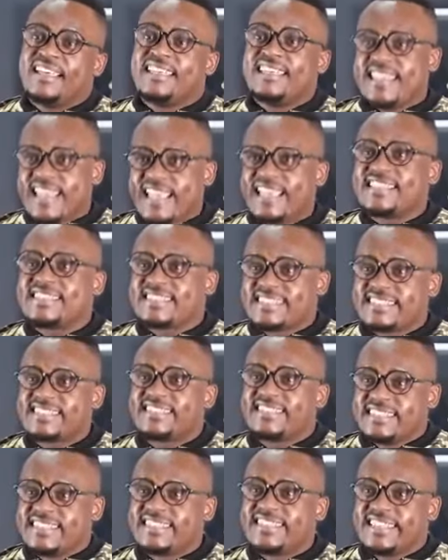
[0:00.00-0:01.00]

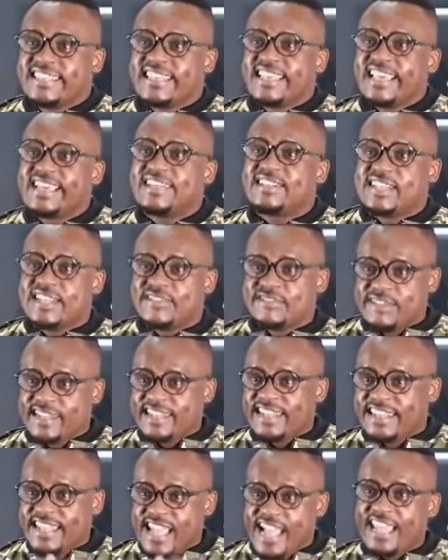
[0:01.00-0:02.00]
Yes, at a
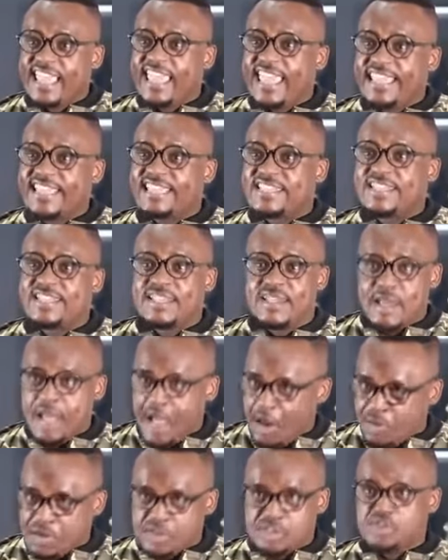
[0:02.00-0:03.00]
very young age,
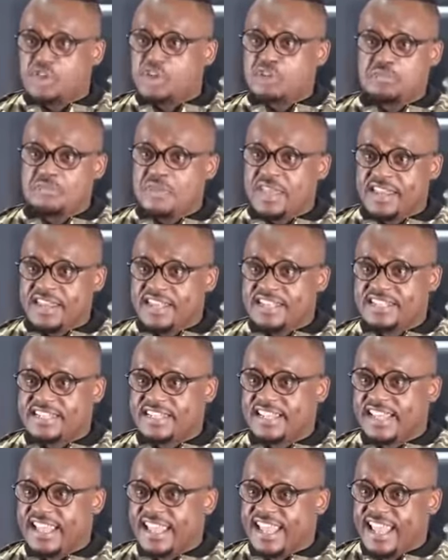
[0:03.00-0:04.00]
I was not married